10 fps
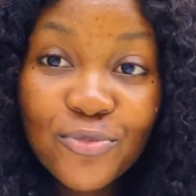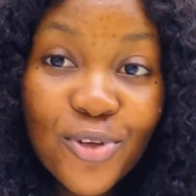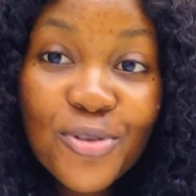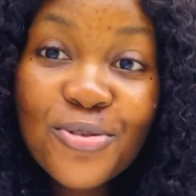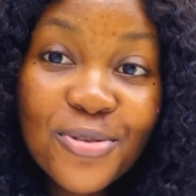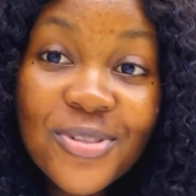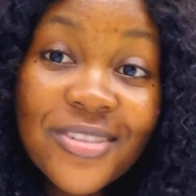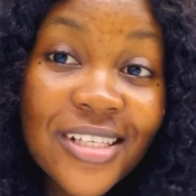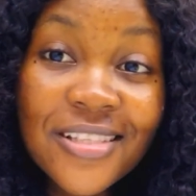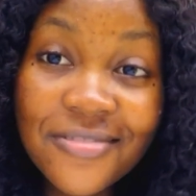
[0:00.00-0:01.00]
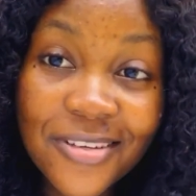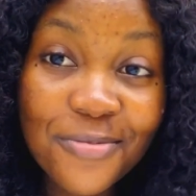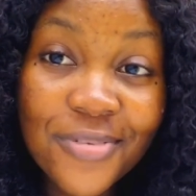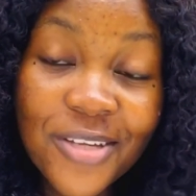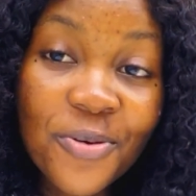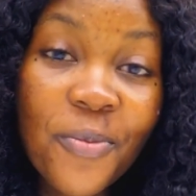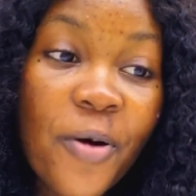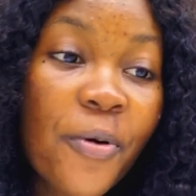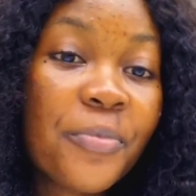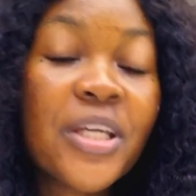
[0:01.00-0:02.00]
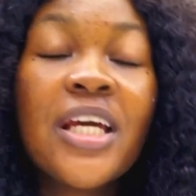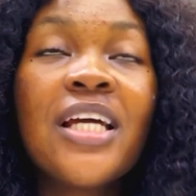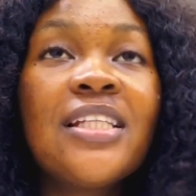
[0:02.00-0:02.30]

Just do straight face. Be a normal mommy.